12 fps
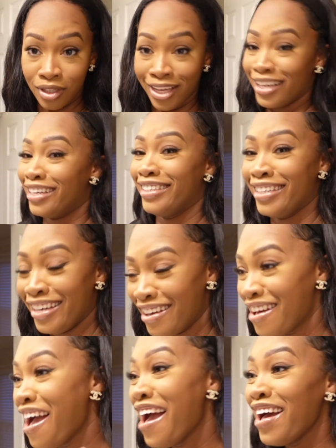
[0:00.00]

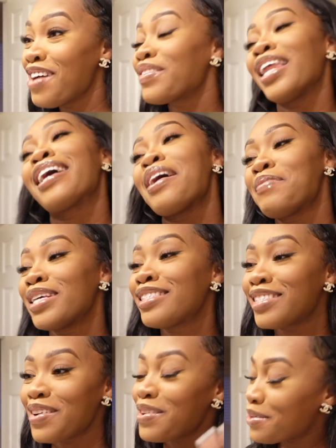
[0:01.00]
I feel like I've been
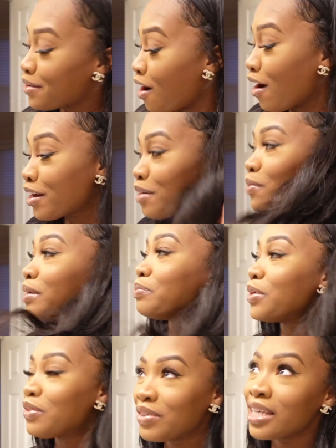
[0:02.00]
so caught up with
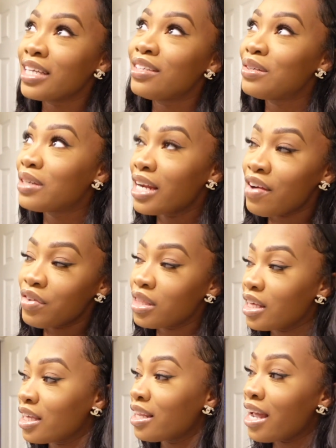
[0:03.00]
moving and doing
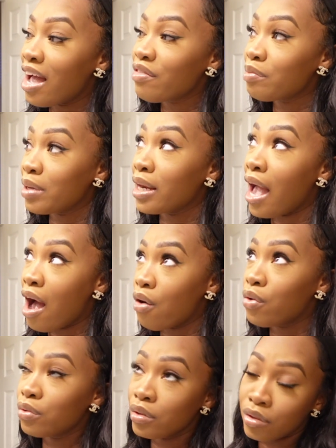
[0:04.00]
everything that I haven't been
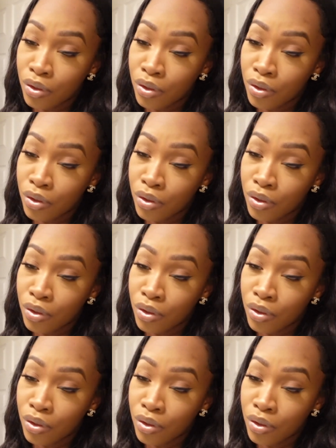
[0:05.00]
out,